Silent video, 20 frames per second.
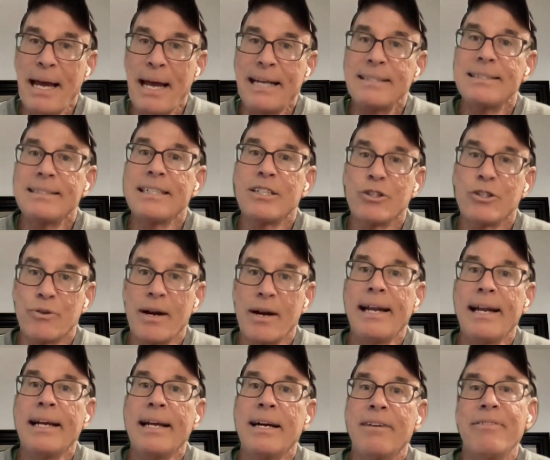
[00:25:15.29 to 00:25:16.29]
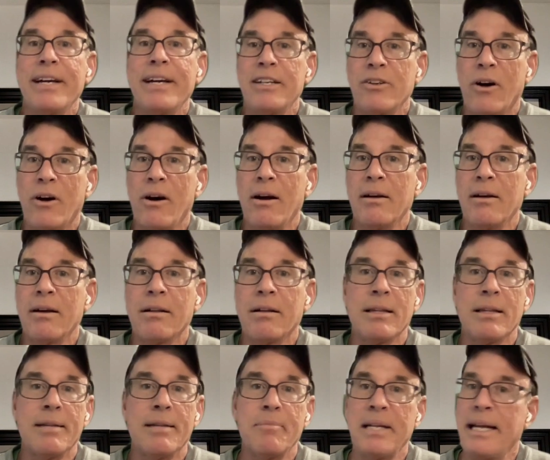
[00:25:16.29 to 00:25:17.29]
basic training of a dog
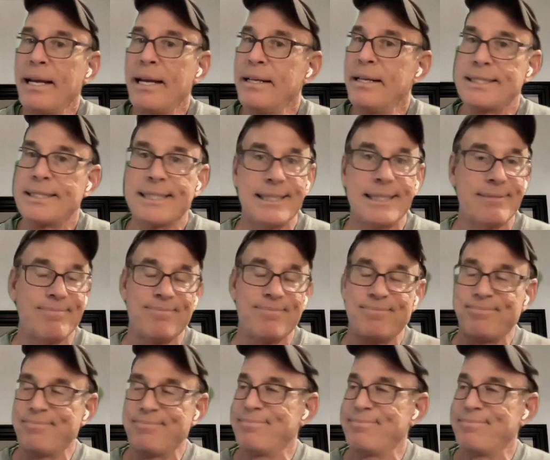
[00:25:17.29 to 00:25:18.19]
eliminates